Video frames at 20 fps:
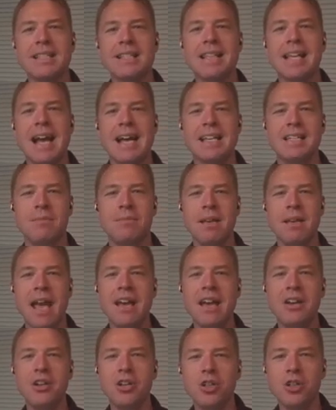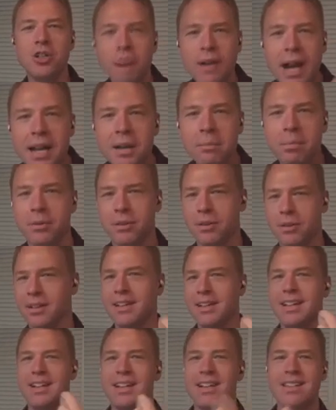that it has to be a credible
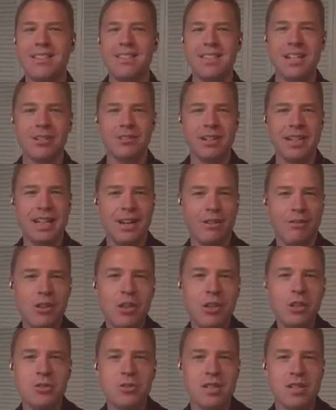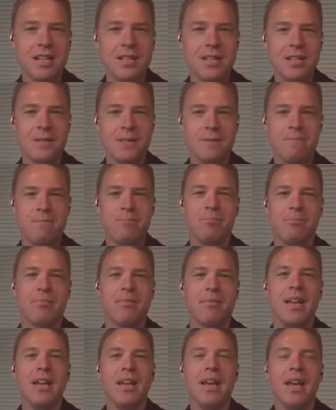theory of hugeness.
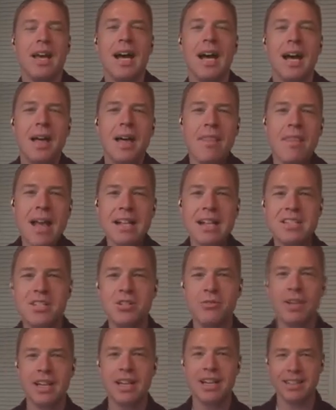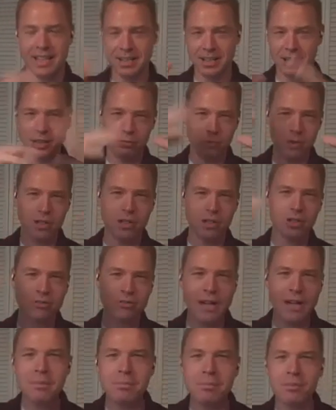Uh, and that's doing a, the, the word
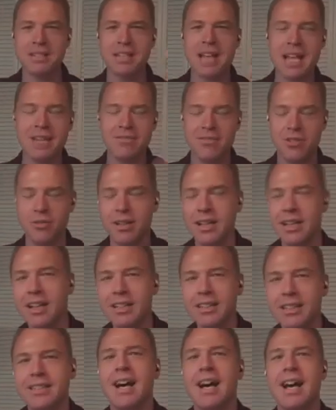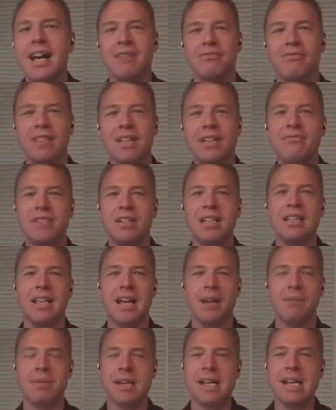credible is kind of doing a lot of lifting
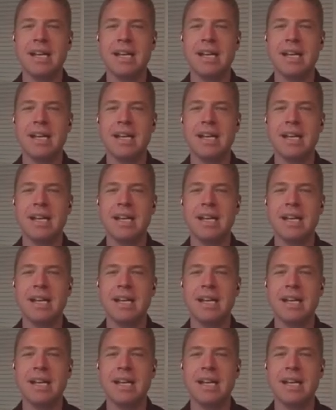there. But